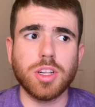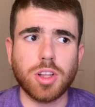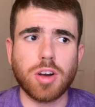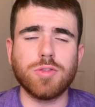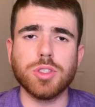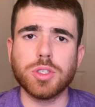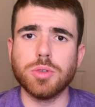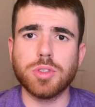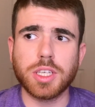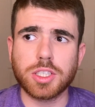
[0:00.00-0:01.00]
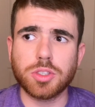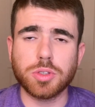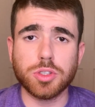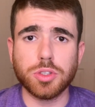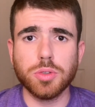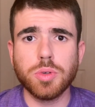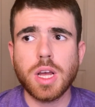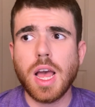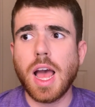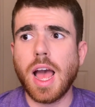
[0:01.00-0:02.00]
a lot of really cool things you can do.
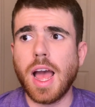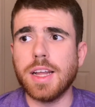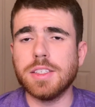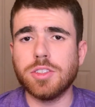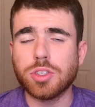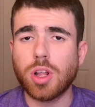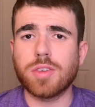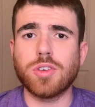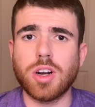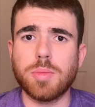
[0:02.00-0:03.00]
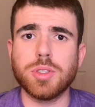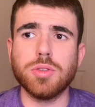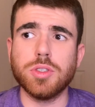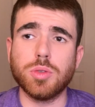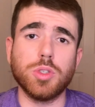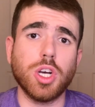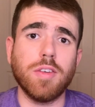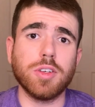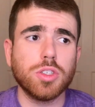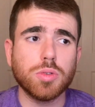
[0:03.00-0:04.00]
And there's a lot of great opportunities with
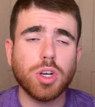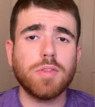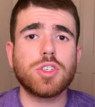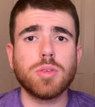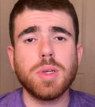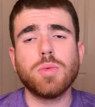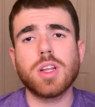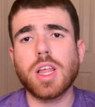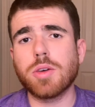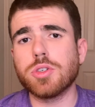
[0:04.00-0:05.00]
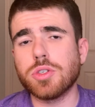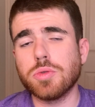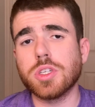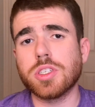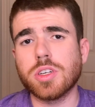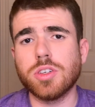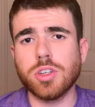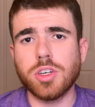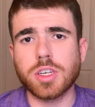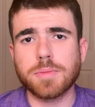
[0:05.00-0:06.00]
Java. So Java should be one of the languages you consider
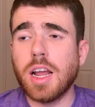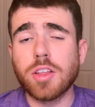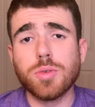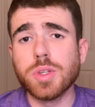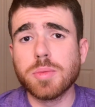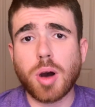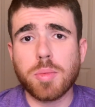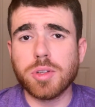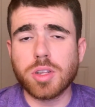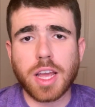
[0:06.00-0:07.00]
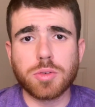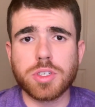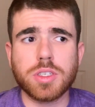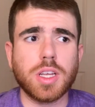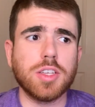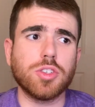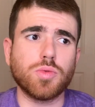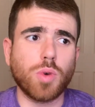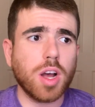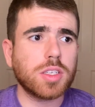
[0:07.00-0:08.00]
learning. Another really popular language these days is
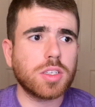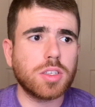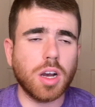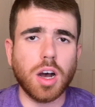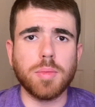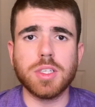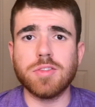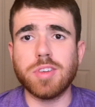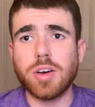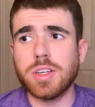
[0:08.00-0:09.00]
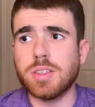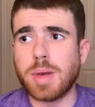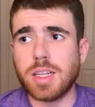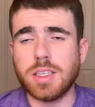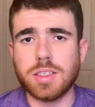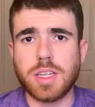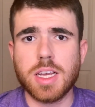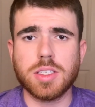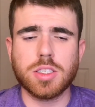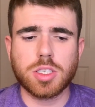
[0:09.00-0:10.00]
Rust. It's very in demand these
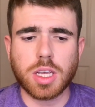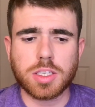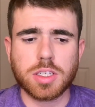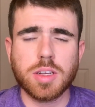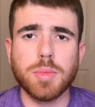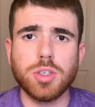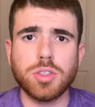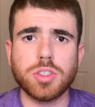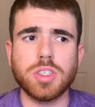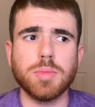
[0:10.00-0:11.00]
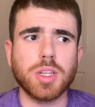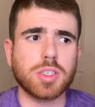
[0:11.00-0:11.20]
days. It's similar to C++.